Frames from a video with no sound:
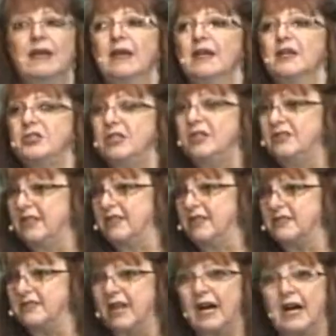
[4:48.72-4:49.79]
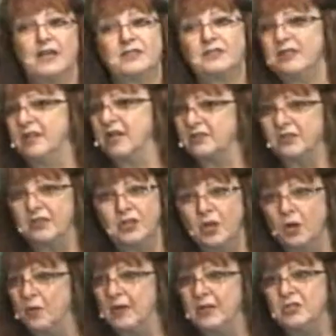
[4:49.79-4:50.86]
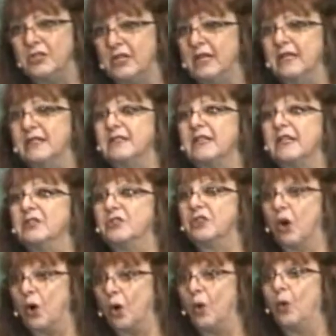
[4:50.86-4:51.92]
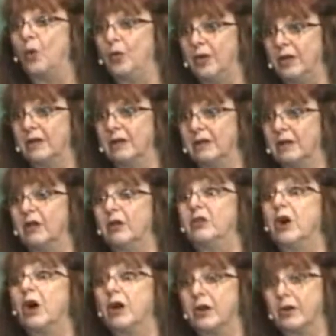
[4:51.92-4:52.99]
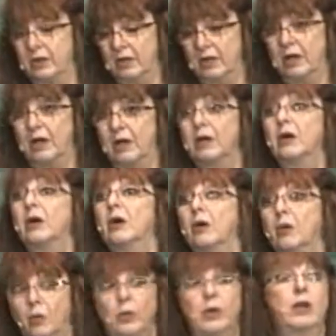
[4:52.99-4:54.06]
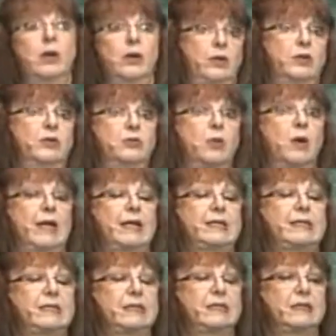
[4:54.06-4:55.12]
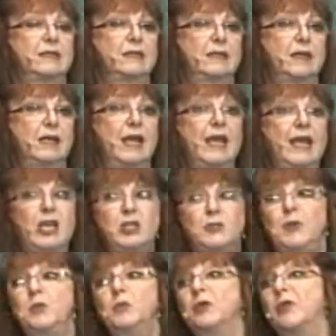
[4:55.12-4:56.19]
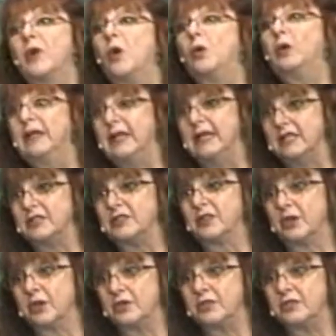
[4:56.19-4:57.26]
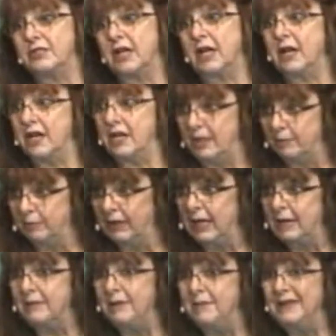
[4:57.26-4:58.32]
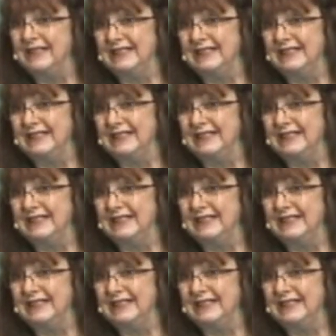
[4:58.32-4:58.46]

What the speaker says: She's in disguise. He doesn't know that she is his own daughter-in-law, widowed twice. He's been withholding his third son. Do you blame him?